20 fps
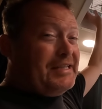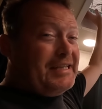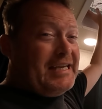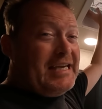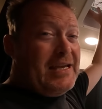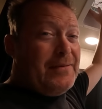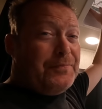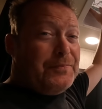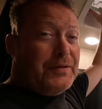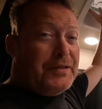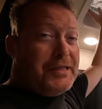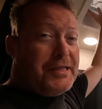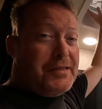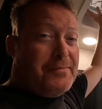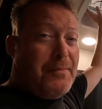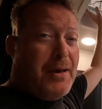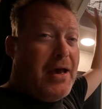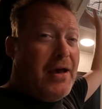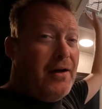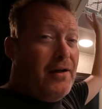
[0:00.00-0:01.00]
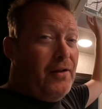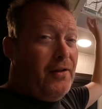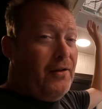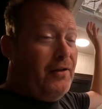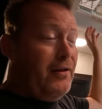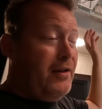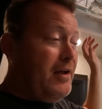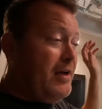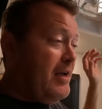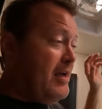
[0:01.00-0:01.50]
to keep the
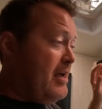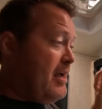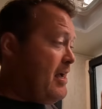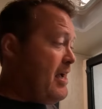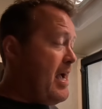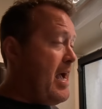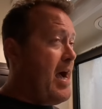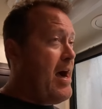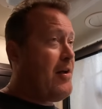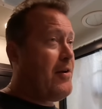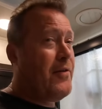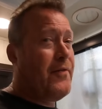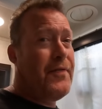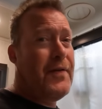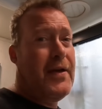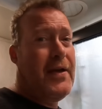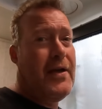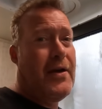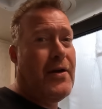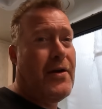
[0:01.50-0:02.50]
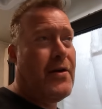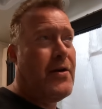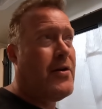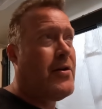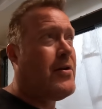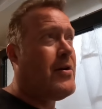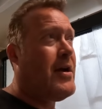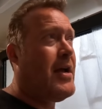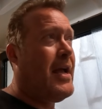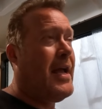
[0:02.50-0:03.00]
smell out of here.